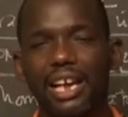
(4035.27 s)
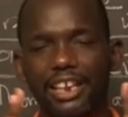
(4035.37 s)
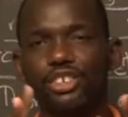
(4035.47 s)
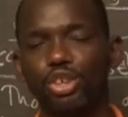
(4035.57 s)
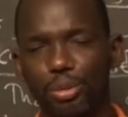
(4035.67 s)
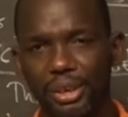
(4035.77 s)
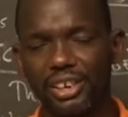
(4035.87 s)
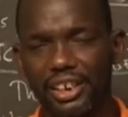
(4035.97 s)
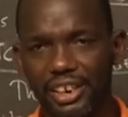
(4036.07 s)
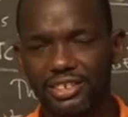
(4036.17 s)
Until we meet
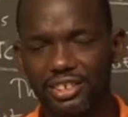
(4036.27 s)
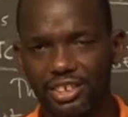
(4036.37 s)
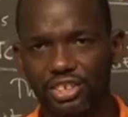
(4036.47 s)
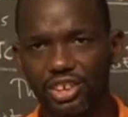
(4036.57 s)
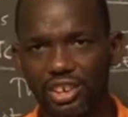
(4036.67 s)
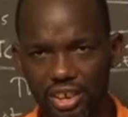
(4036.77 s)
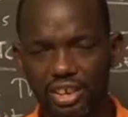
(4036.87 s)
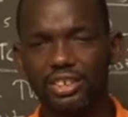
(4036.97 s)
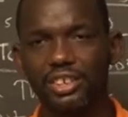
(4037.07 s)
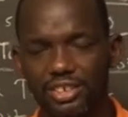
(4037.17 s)
in the next session,
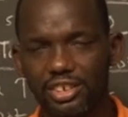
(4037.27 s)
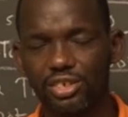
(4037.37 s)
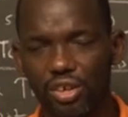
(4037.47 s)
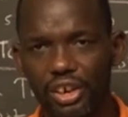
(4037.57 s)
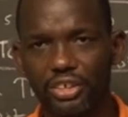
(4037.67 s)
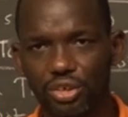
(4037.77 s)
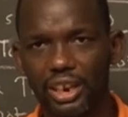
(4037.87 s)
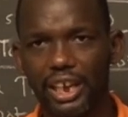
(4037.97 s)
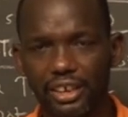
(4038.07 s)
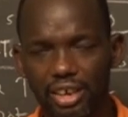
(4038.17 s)
this is Olen
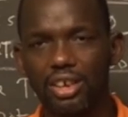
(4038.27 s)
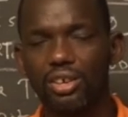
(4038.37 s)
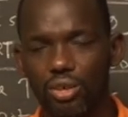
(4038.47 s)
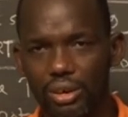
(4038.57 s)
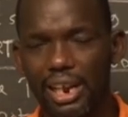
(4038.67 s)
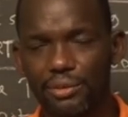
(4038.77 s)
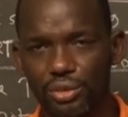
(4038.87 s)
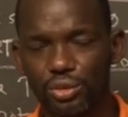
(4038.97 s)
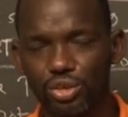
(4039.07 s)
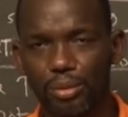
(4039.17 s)
Jolai, who loves
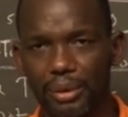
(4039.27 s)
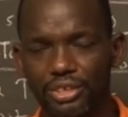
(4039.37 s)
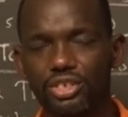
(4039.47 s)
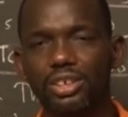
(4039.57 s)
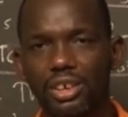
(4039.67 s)
you so much.